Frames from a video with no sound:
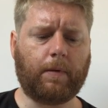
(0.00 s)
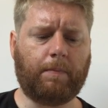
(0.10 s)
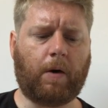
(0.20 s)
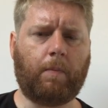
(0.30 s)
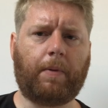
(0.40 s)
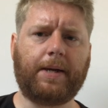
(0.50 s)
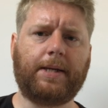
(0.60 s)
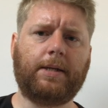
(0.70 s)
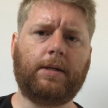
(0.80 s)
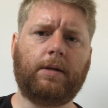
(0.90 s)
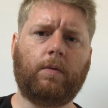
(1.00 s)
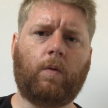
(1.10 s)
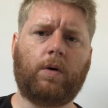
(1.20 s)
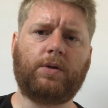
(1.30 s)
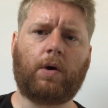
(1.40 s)
mountain biking
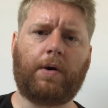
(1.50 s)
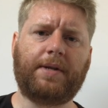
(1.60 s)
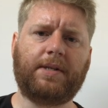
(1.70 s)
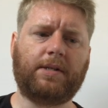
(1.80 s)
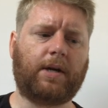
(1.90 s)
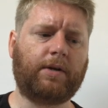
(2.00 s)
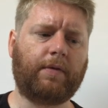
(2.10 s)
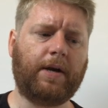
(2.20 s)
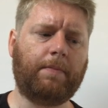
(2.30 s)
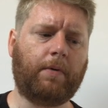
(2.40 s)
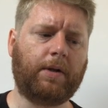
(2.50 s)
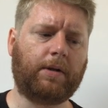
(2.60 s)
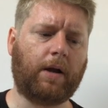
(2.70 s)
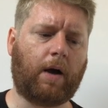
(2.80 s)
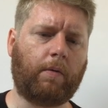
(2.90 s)
ones aren't as exaggerated, but
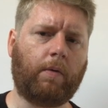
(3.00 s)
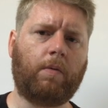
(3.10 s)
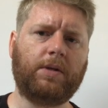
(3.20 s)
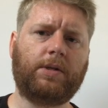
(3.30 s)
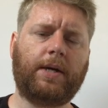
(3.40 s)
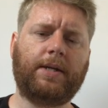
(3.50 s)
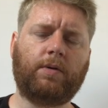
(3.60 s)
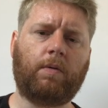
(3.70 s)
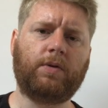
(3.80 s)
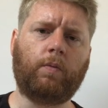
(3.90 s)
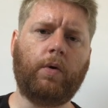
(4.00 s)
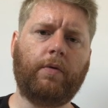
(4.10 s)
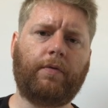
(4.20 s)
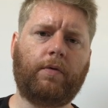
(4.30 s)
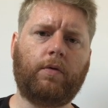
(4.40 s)
I would always say it's always
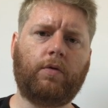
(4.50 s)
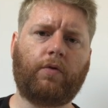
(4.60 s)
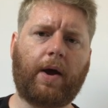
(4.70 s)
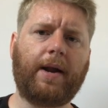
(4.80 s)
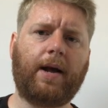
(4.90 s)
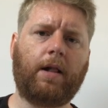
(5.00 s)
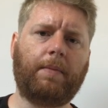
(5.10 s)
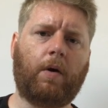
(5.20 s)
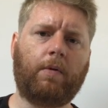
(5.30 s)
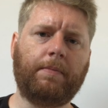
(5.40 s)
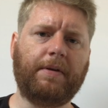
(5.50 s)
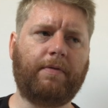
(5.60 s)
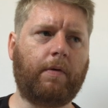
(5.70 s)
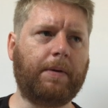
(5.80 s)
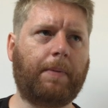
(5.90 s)
worth trying a helmet on
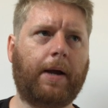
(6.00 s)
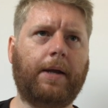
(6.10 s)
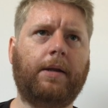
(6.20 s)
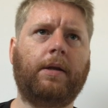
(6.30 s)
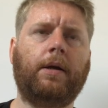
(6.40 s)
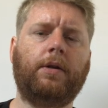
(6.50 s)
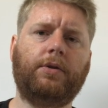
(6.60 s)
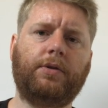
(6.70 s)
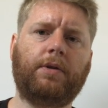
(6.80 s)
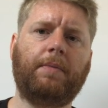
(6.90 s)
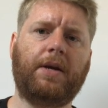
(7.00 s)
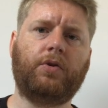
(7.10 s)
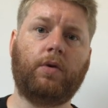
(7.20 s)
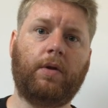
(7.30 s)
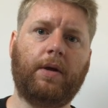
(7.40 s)
before you buy it, just to make
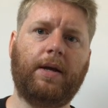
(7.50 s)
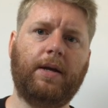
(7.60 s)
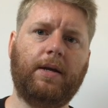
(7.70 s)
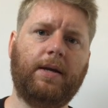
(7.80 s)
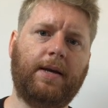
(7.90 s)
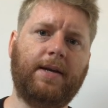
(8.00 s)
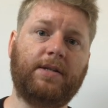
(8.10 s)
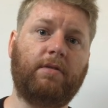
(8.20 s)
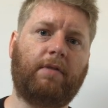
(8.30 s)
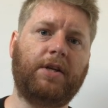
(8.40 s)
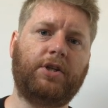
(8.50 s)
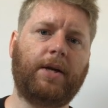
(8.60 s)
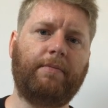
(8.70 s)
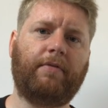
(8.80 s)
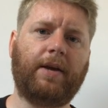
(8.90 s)
sure that it is the right
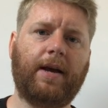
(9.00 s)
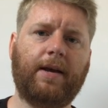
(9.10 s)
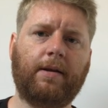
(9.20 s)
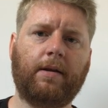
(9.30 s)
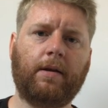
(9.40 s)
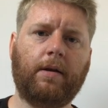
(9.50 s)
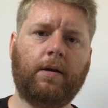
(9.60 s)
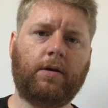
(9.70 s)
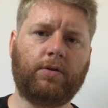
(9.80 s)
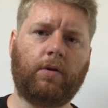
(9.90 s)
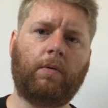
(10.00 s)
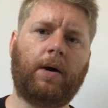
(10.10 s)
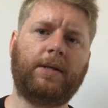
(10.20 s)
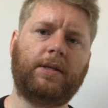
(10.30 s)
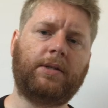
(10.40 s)
shape for your head, because
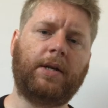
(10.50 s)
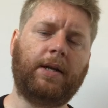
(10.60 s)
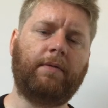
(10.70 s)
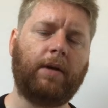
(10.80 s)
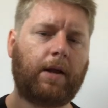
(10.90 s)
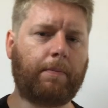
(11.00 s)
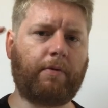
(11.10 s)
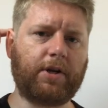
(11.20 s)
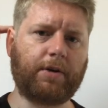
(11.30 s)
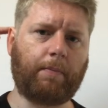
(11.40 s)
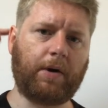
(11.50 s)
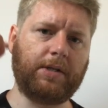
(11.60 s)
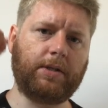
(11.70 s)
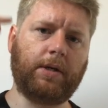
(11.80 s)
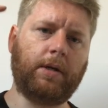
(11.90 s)
otherwise it's going to give you like pressure
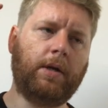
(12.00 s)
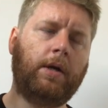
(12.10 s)
points and